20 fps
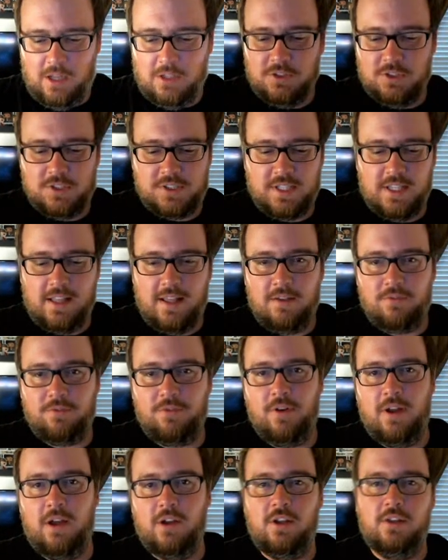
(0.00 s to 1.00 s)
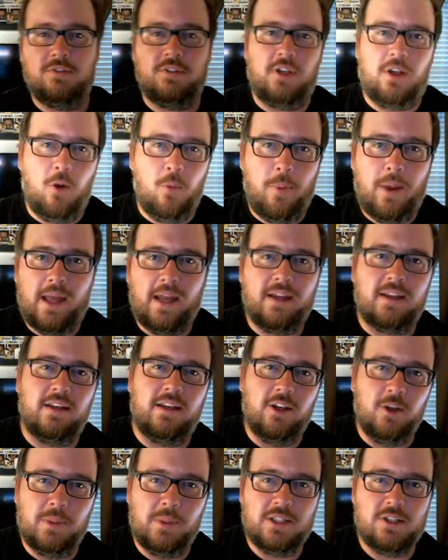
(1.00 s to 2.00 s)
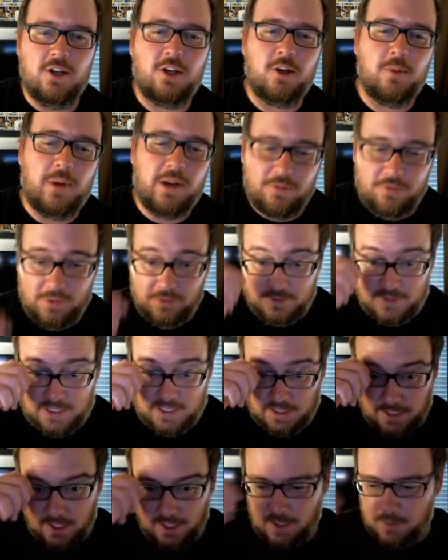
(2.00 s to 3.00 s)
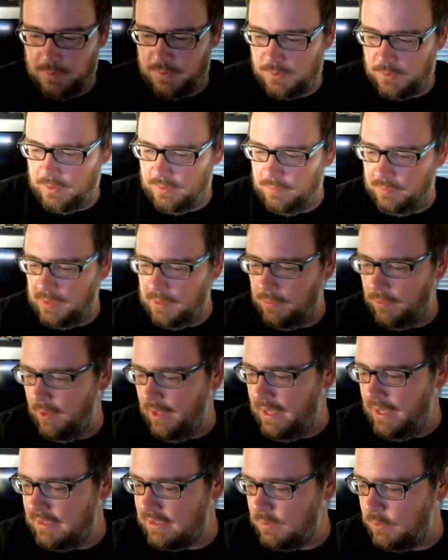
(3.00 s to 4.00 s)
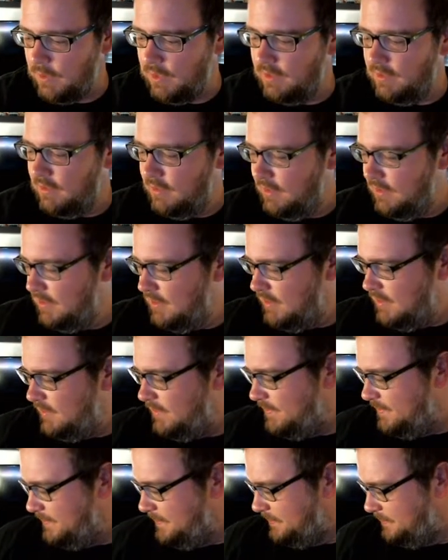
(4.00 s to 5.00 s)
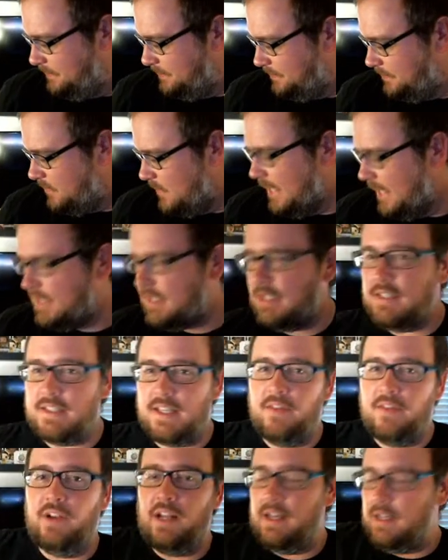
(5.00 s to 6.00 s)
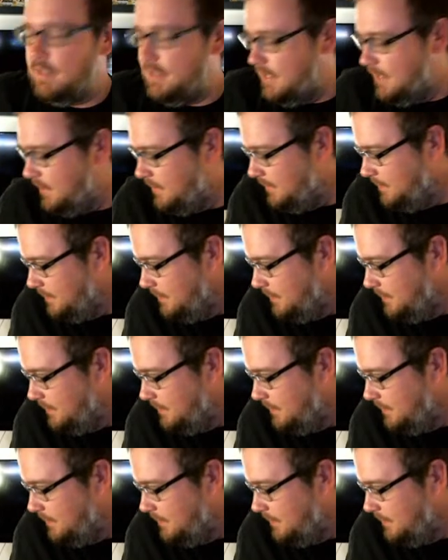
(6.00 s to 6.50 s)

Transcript: I'll just say that for now. You have to go back and hear me talk about it 15 times when people ask me. I'd say 7 out of 10.